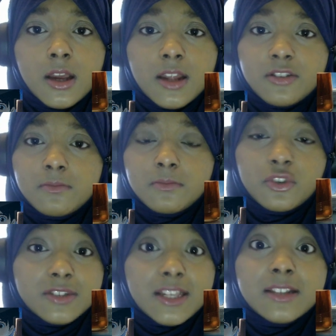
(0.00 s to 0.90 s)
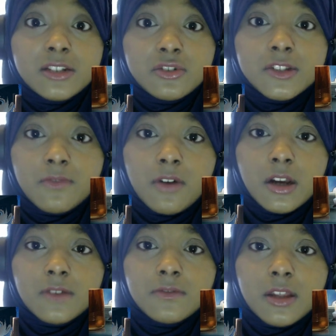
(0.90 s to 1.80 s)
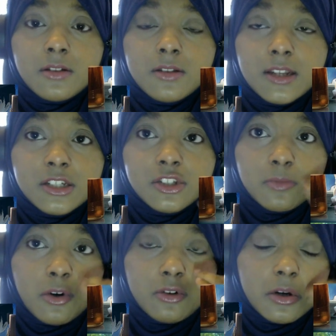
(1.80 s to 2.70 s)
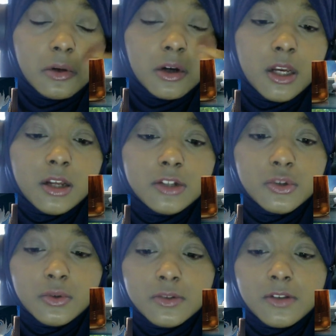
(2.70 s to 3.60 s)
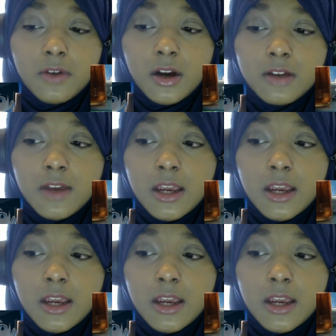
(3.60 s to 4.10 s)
and because they need to survive, they need to borrow to survive.